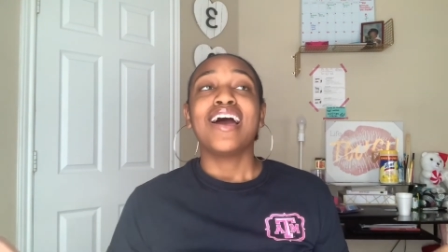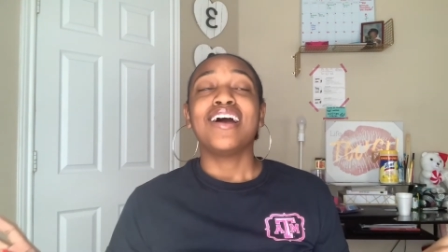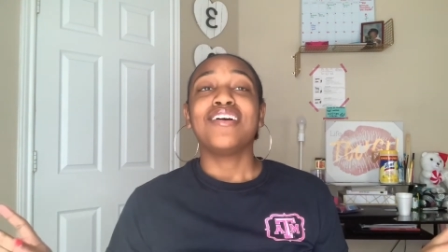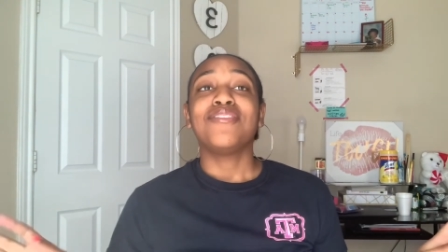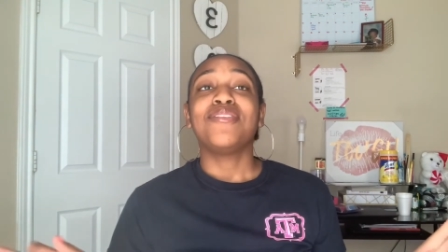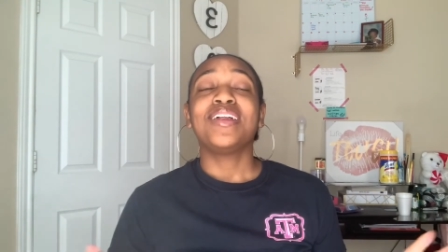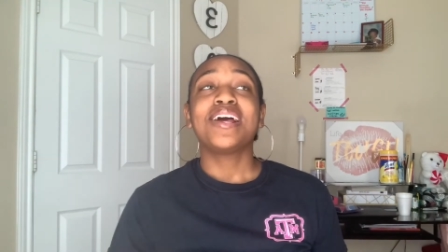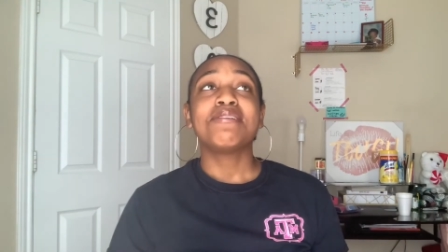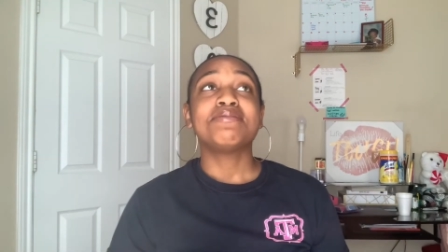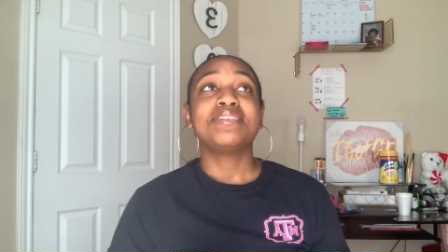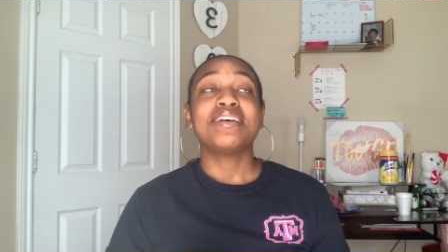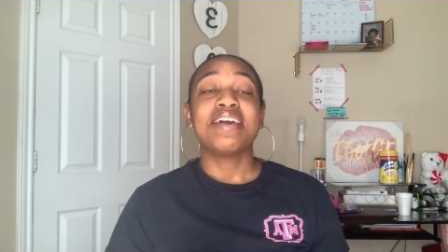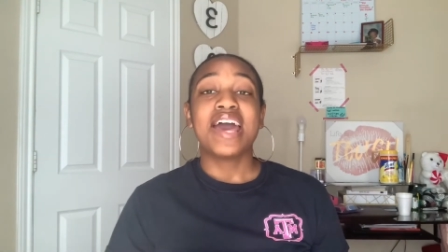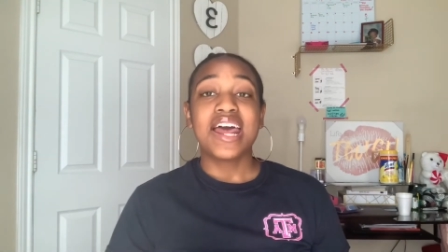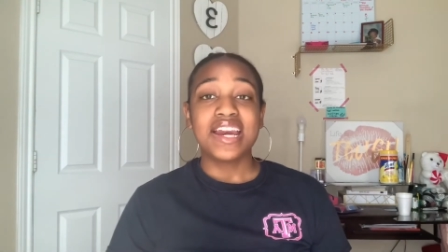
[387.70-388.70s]
when it comes
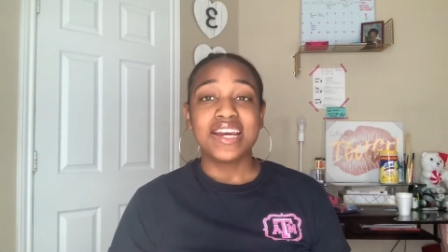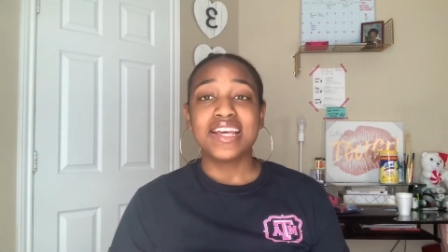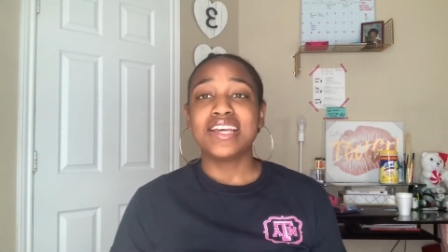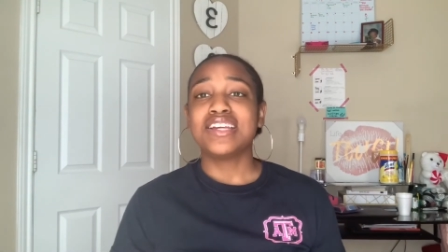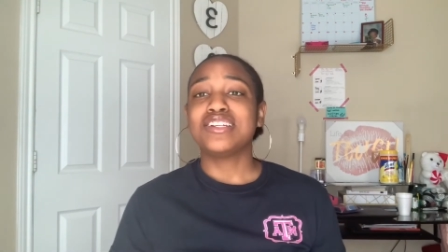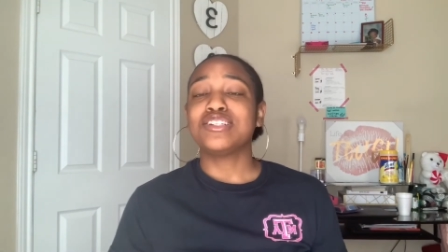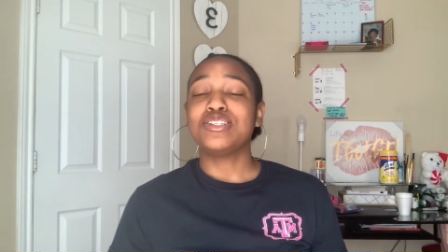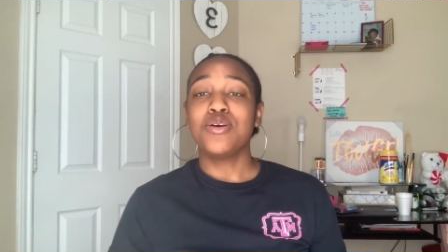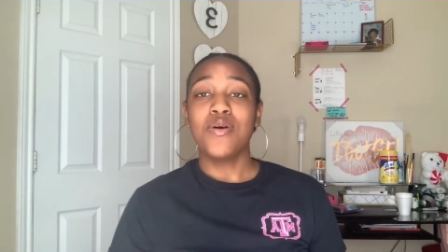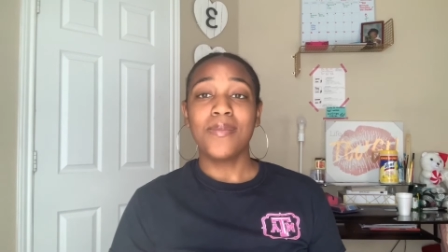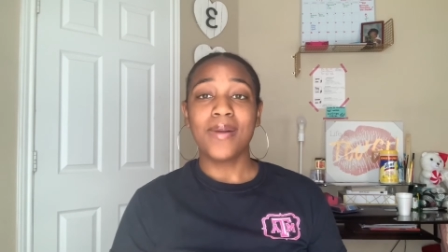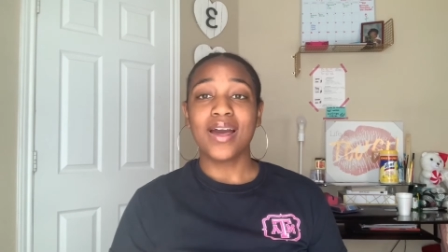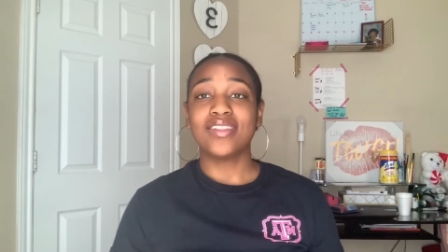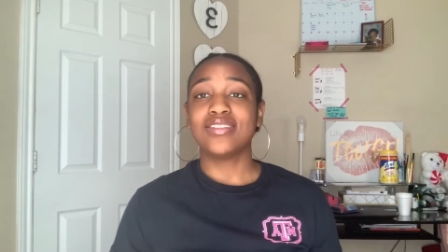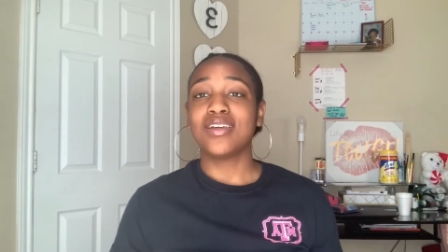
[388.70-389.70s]
to editing doing
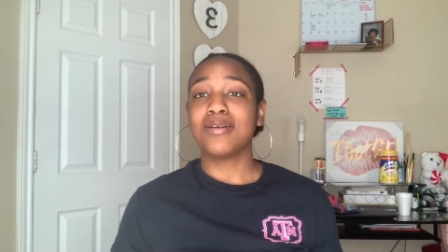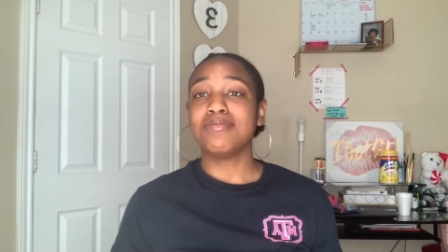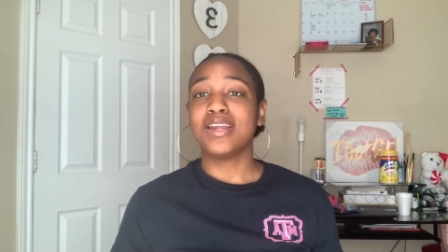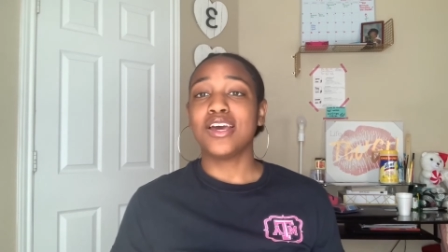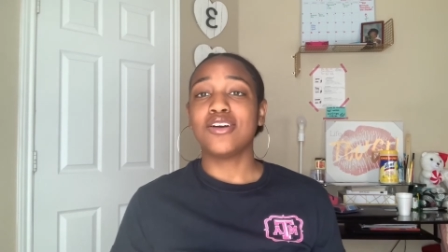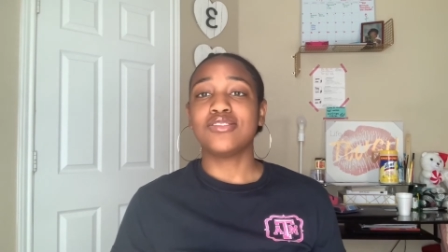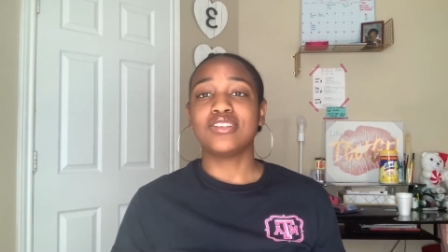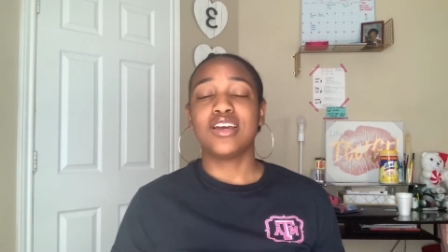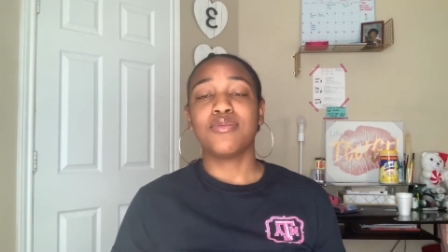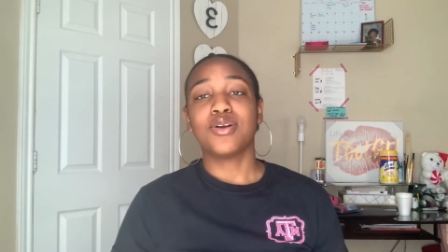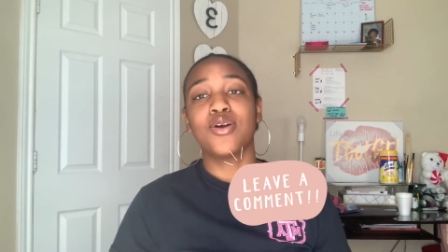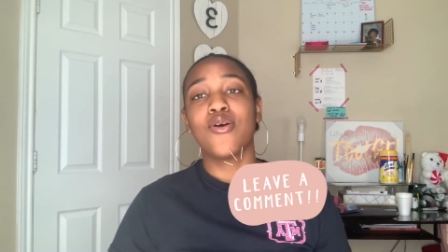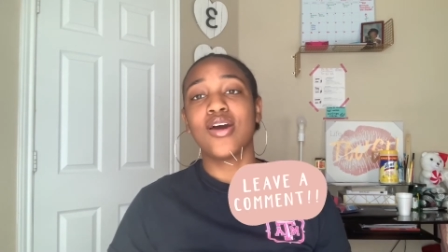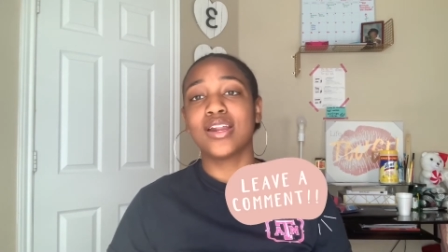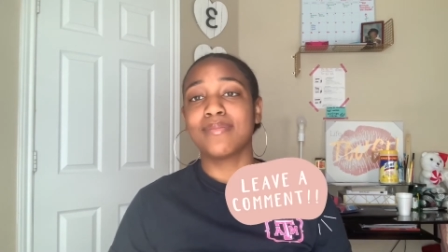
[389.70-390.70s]
my thumbnails and
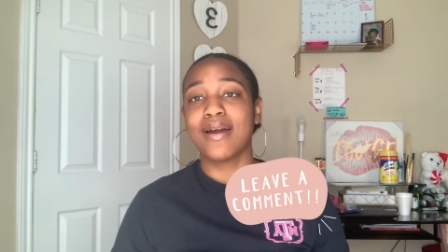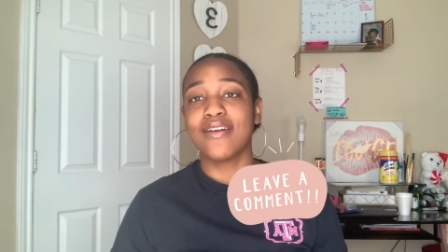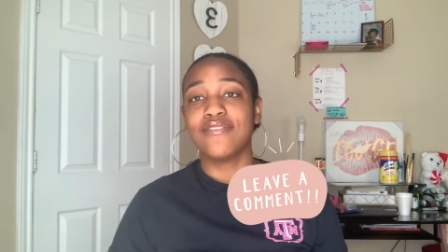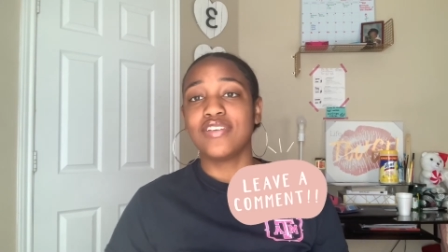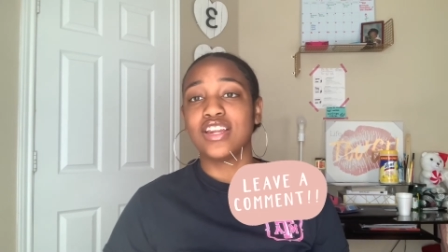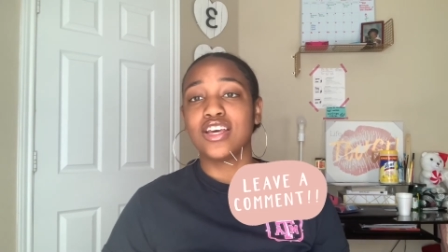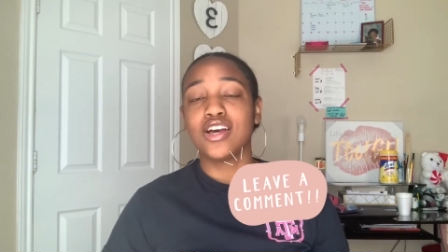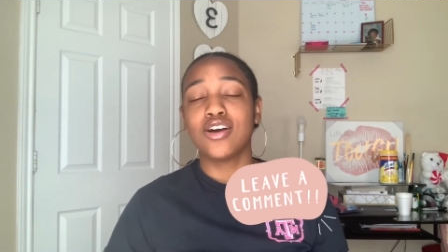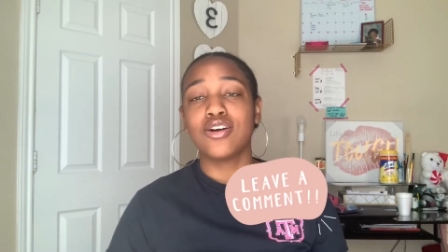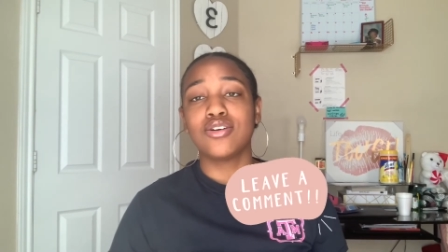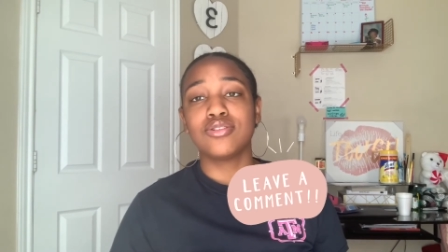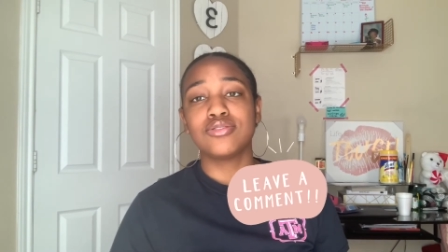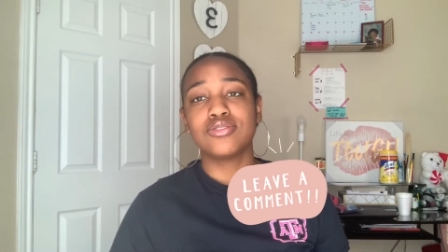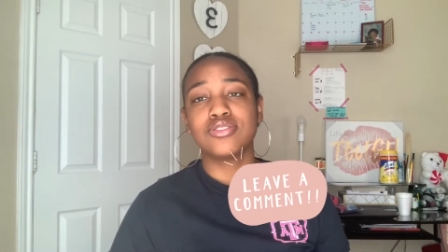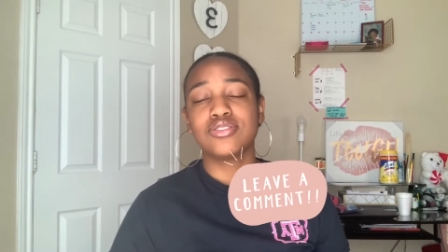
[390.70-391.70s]
recording my
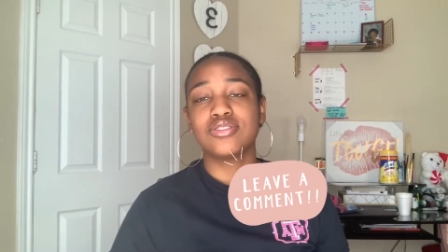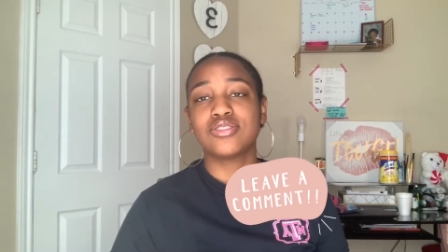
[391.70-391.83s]
videos